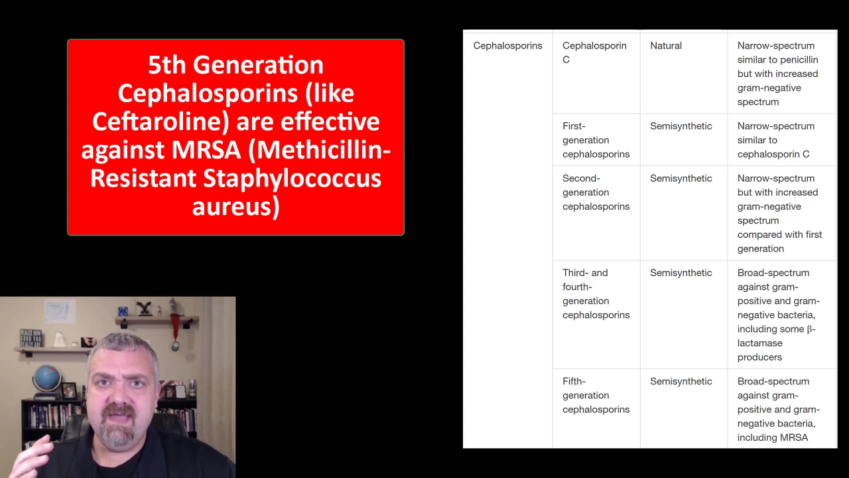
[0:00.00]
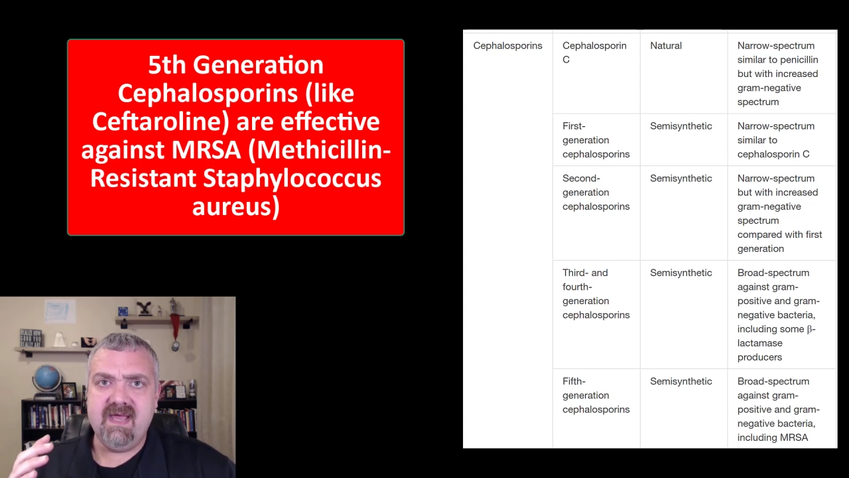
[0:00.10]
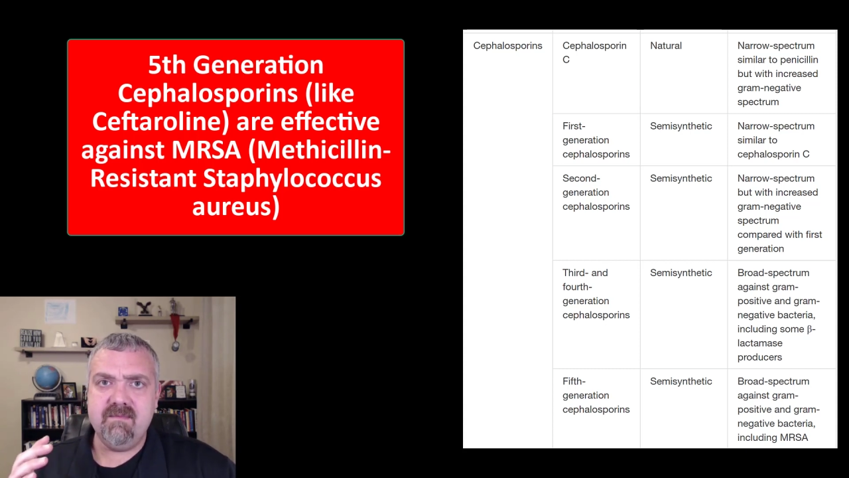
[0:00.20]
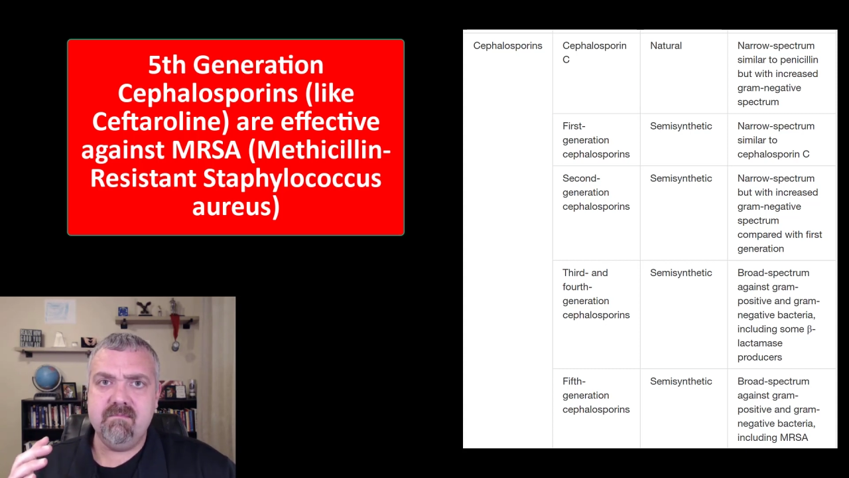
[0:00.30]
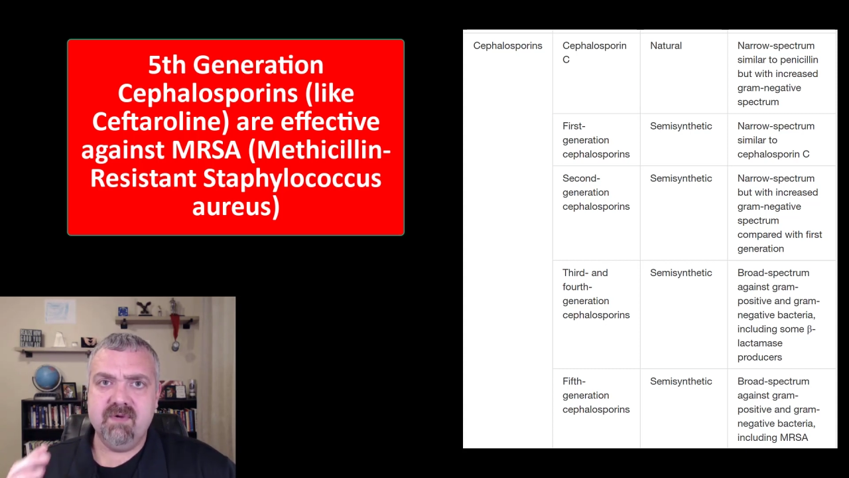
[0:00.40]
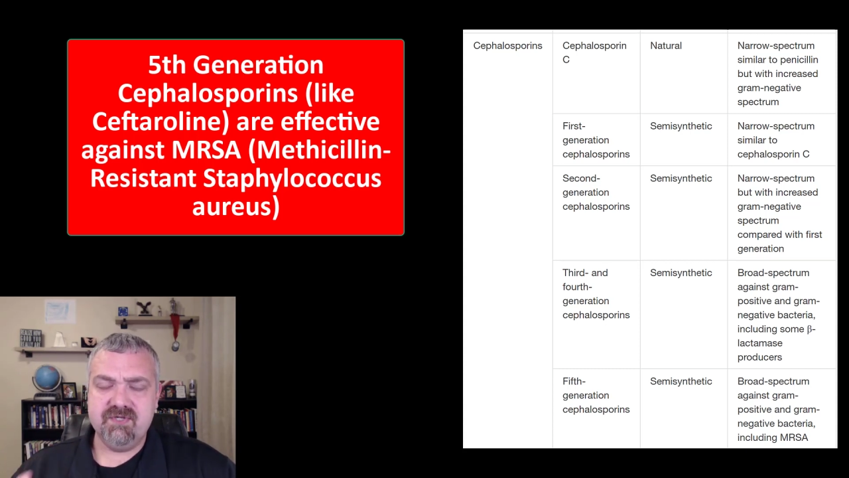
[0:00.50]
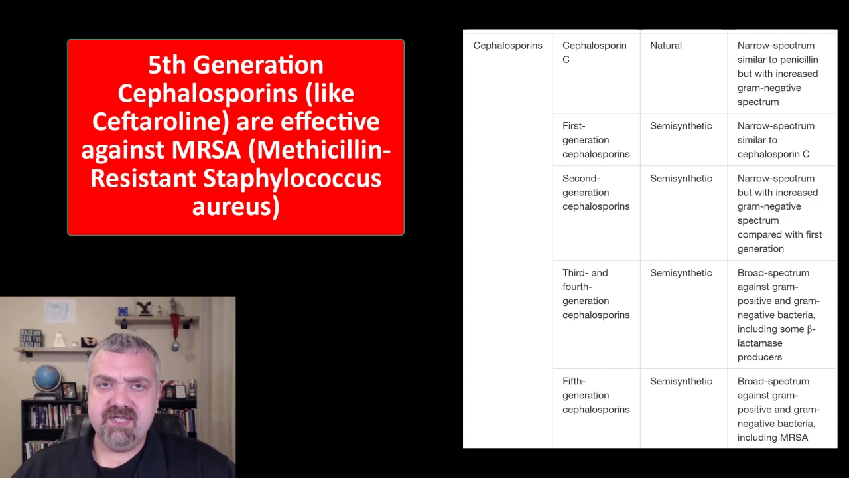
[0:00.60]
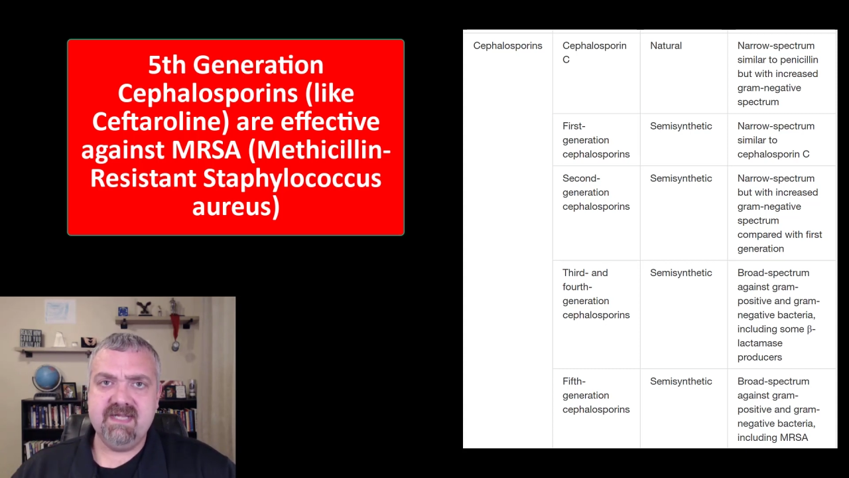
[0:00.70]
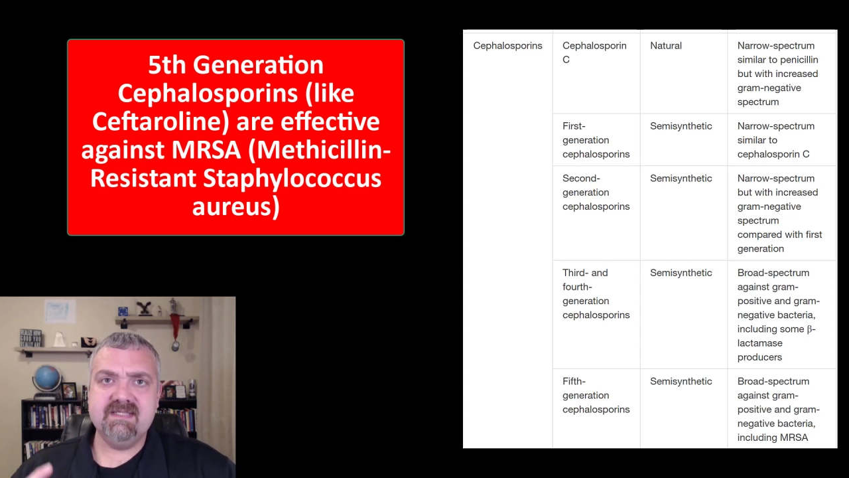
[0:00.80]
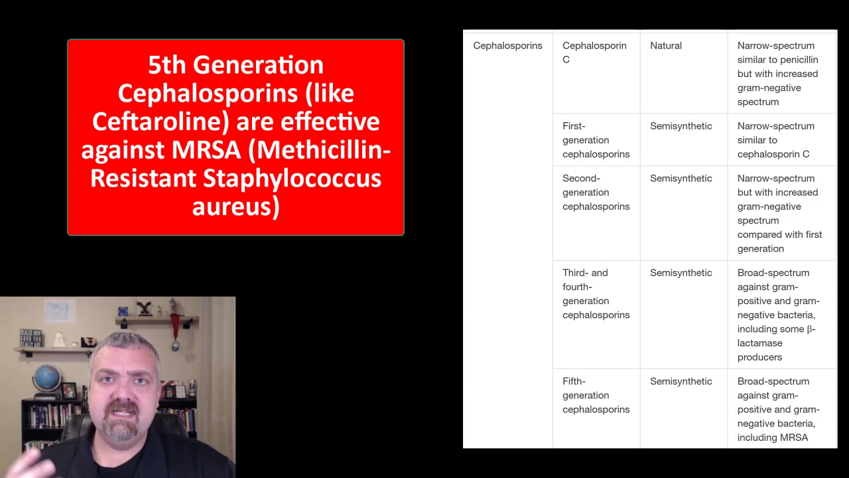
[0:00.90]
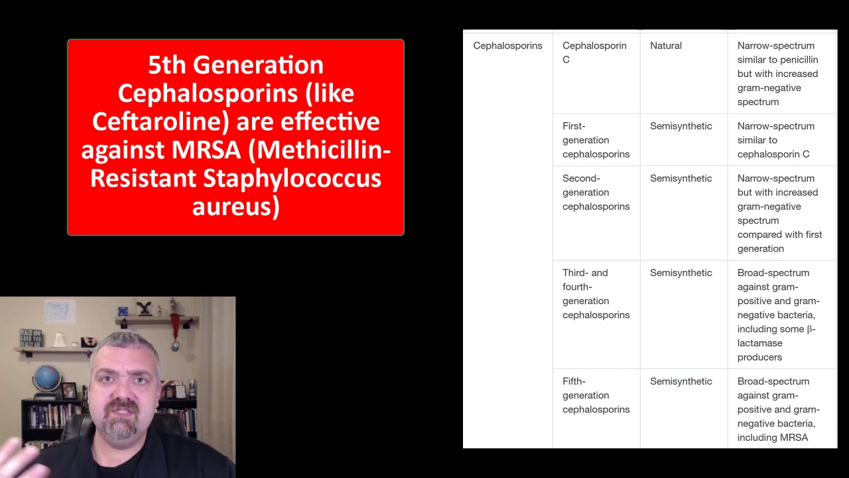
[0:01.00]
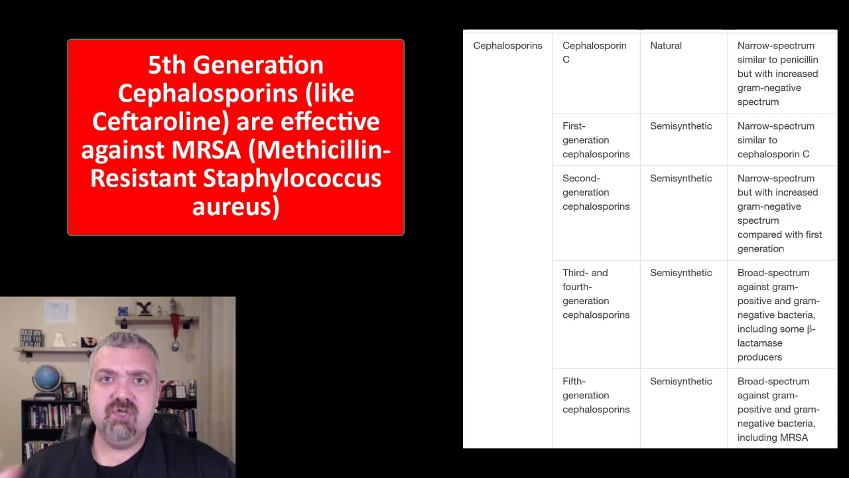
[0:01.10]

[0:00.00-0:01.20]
that MRSA is a